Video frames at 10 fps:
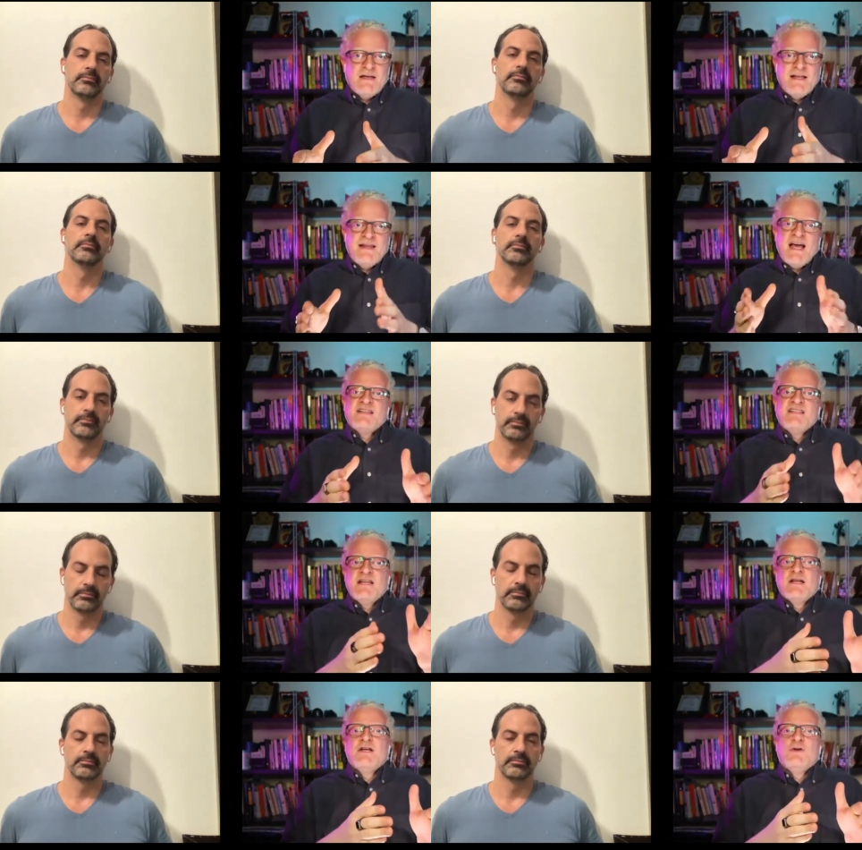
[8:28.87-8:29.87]
Speaker 1: And that
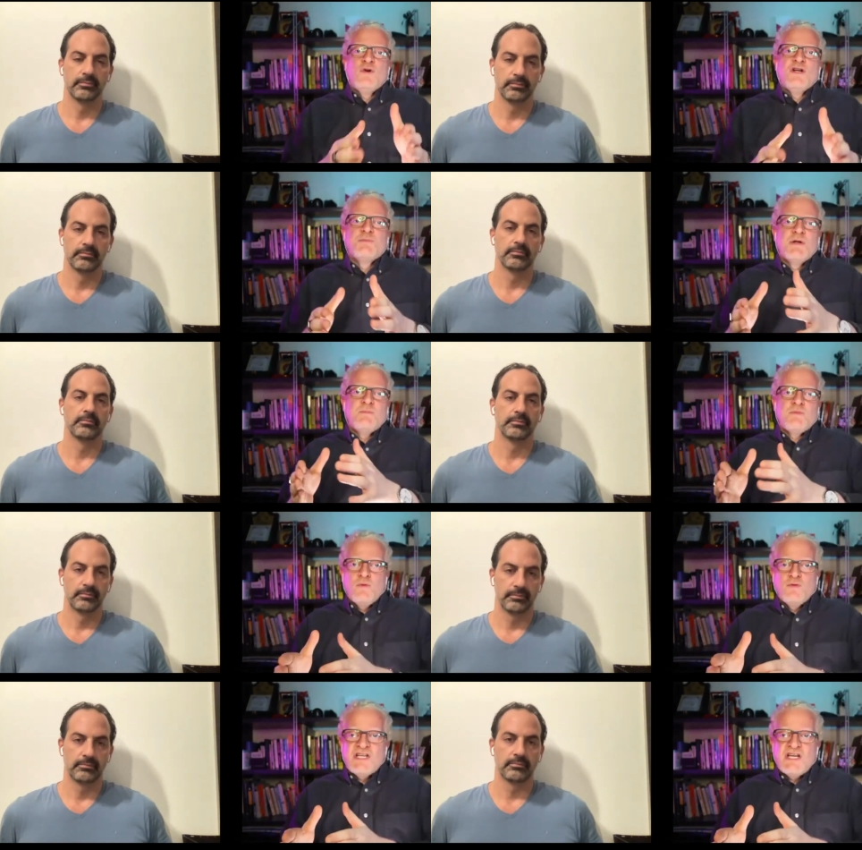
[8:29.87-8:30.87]
data enrichment
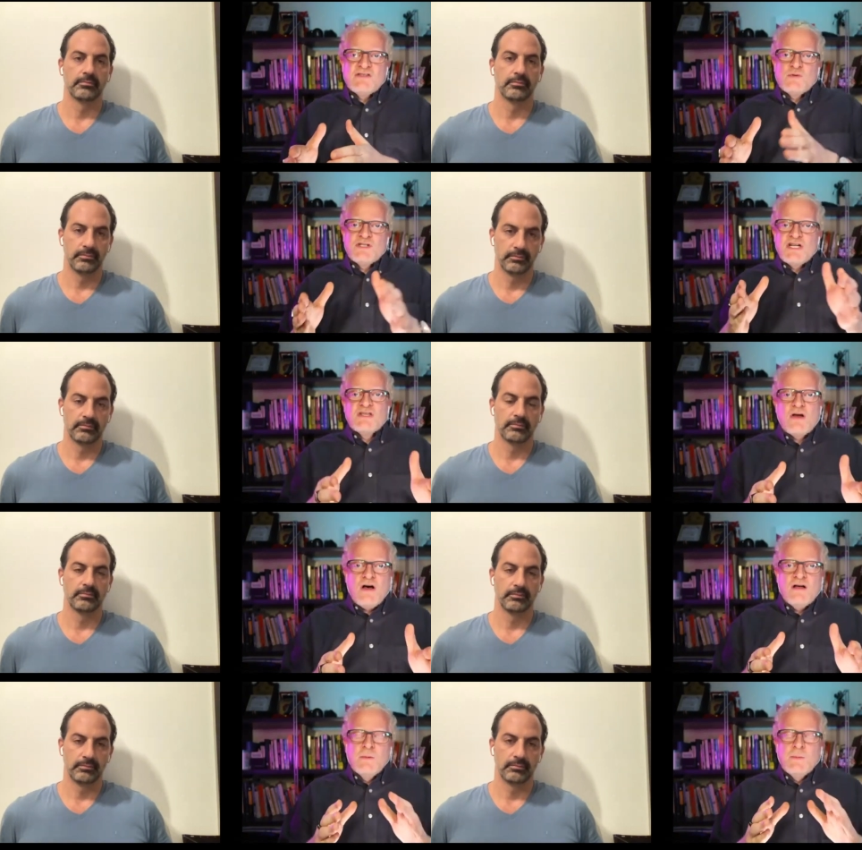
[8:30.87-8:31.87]
process, which I
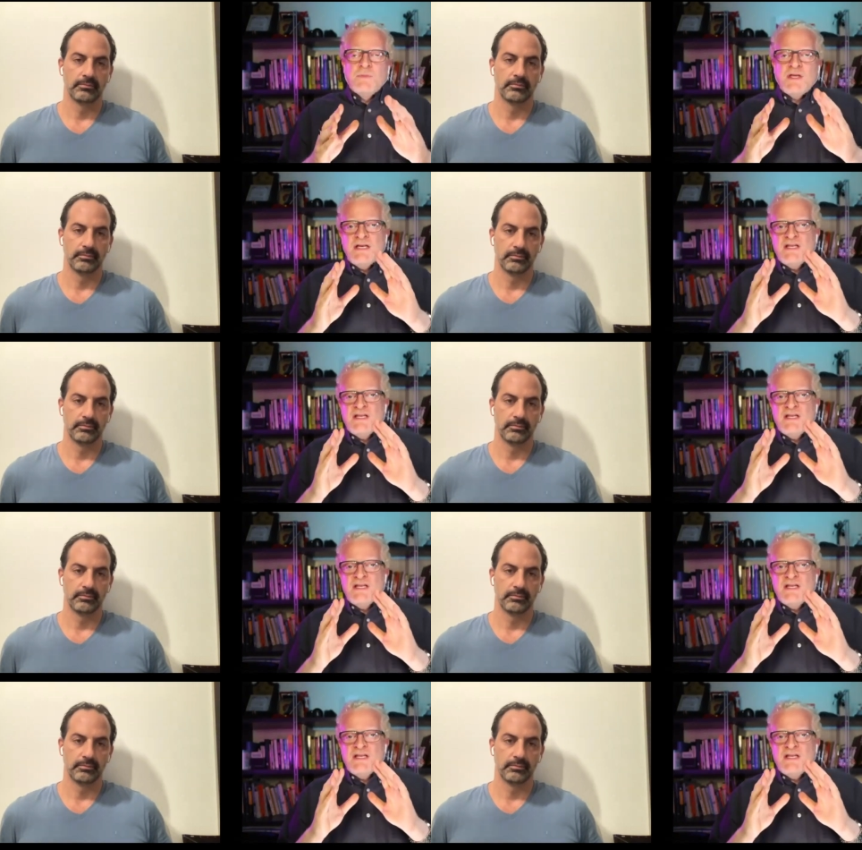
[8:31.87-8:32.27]
saw, is